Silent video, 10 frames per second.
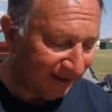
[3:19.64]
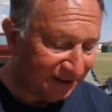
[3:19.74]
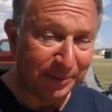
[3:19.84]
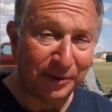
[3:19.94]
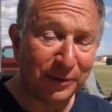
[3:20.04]

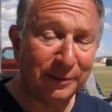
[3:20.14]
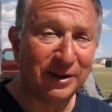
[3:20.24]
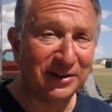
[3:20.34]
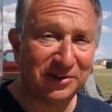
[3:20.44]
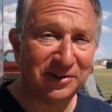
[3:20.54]
it's been 3
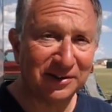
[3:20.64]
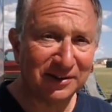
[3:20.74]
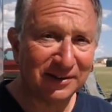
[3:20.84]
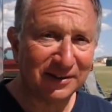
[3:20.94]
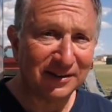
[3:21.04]
months.
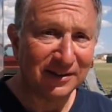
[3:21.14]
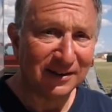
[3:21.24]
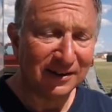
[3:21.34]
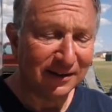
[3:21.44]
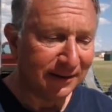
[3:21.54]

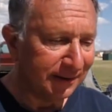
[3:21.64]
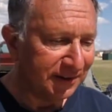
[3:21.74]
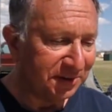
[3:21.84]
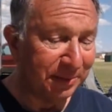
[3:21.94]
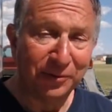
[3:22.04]

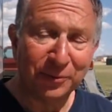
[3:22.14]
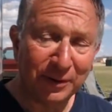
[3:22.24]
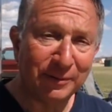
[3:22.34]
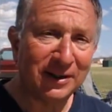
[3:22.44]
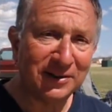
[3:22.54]
It's been
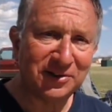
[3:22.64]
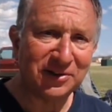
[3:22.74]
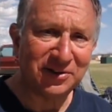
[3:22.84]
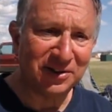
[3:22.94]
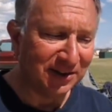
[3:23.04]
3 months
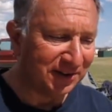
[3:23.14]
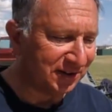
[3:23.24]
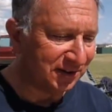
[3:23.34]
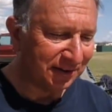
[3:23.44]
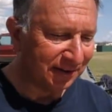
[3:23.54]

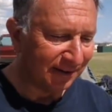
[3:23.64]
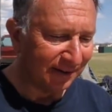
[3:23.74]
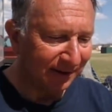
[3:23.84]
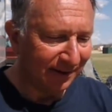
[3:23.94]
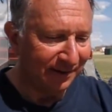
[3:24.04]
since
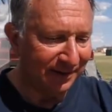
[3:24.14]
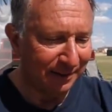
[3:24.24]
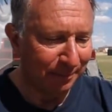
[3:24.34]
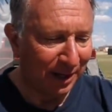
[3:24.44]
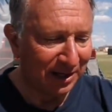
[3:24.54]

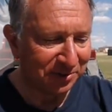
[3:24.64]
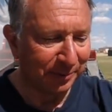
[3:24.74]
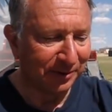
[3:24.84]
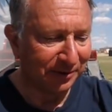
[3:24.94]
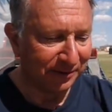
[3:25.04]
the
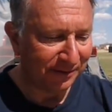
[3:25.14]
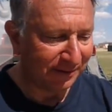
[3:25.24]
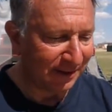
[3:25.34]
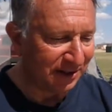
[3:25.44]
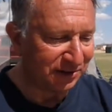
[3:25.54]
impossible,
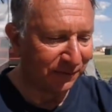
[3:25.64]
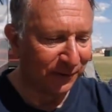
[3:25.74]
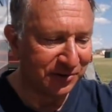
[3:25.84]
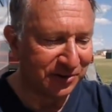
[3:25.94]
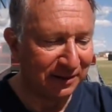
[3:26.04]
as
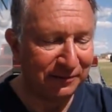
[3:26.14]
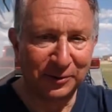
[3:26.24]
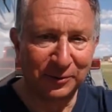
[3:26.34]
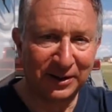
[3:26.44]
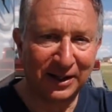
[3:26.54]
far as I
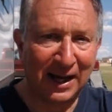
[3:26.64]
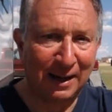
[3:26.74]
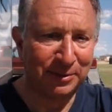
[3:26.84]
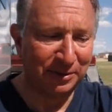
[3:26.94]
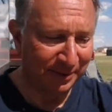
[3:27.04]
viewed it,
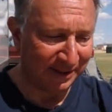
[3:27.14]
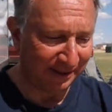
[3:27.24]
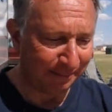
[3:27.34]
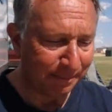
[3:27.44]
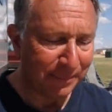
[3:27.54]
happened to
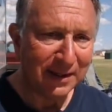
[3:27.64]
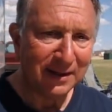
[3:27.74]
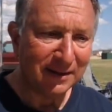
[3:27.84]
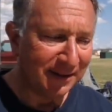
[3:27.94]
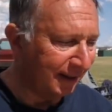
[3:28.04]
me.
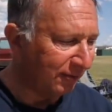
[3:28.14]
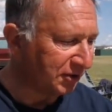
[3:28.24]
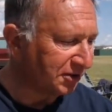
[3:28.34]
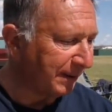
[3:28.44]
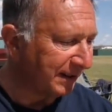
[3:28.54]

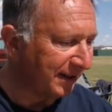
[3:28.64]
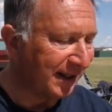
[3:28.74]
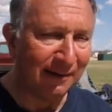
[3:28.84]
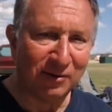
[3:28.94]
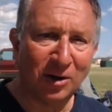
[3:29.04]
Never expected
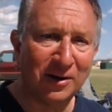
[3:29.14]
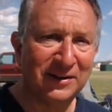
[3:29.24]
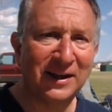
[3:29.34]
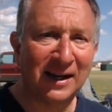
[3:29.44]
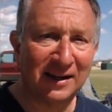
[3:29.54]
to have a heart
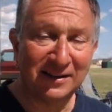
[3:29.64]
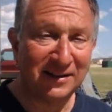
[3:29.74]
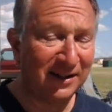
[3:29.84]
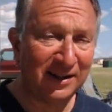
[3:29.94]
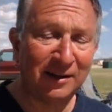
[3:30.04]
attack. I
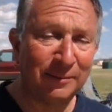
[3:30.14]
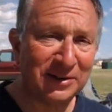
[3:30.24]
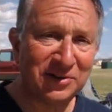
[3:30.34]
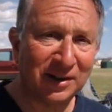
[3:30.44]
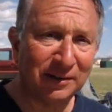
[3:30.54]
take care of
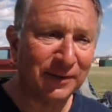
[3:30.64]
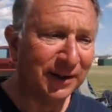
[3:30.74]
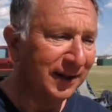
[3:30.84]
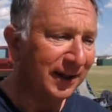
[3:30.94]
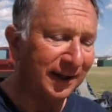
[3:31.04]
myself.
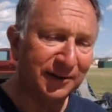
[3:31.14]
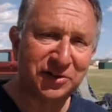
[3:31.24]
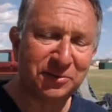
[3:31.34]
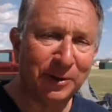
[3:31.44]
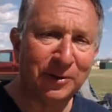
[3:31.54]
I don't
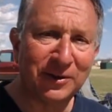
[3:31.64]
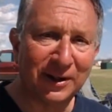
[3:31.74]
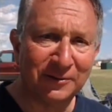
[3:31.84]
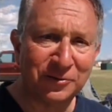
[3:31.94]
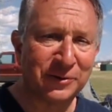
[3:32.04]
smoke.
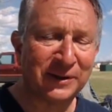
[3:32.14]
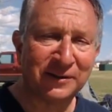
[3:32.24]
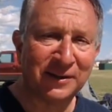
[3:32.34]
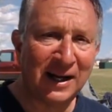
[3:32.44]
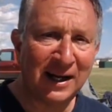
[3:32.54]
I don't drink
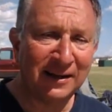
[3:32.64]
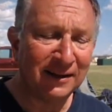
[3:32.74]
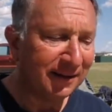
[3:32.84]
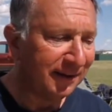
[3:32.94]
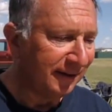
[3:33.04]
a lot.
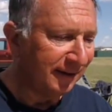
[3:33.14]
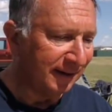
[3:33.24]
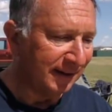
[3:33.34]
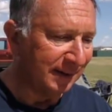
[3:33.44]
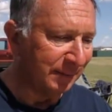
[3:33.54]

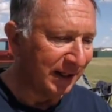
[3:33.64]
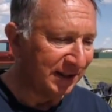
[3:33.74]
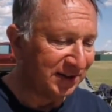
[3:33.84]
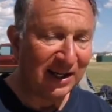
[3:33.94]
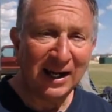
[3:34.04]

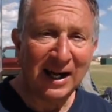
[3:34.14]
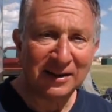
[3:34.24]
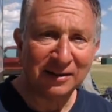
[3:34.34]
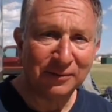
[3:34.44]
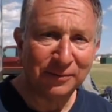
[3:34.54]
I stay
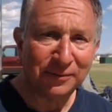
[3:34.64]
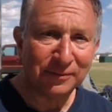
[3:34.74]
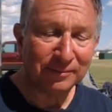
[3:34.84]
active.